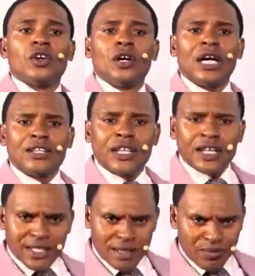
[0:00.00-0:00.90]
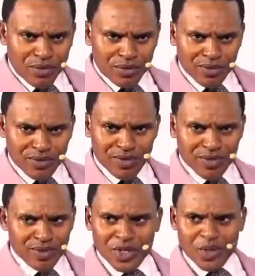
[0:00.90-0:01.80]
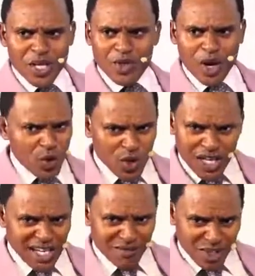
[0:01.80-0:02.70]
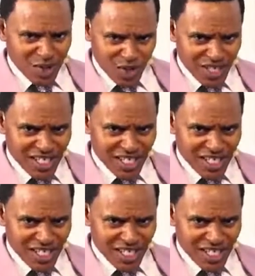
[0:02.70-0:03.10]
Another example, the way you are looking at me today.